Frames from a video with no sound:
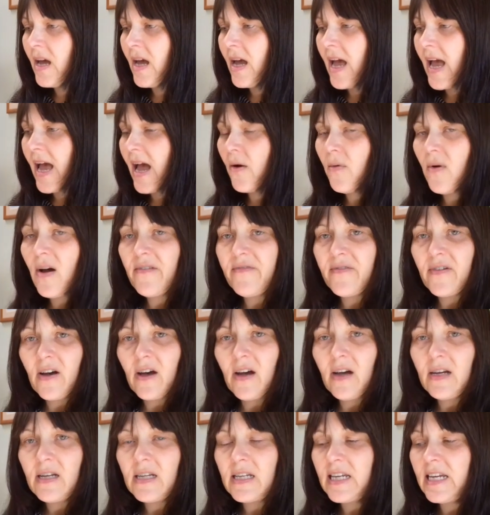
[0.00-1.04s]

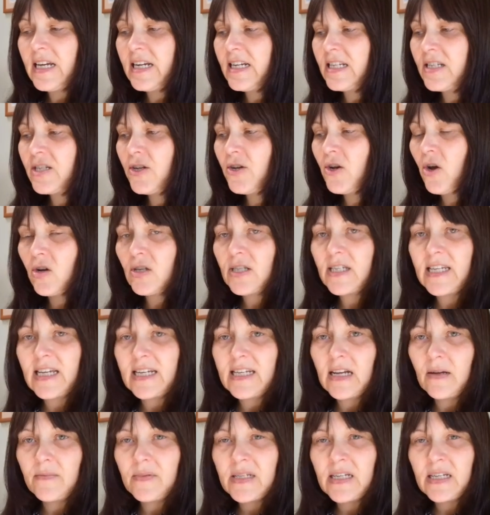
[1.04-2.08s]
However, it is not
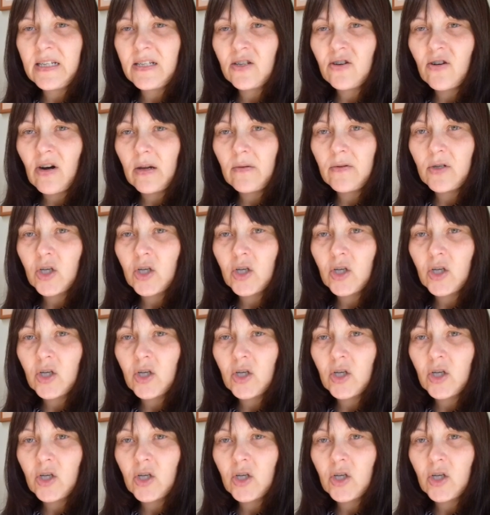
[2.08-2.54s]
set up to integrate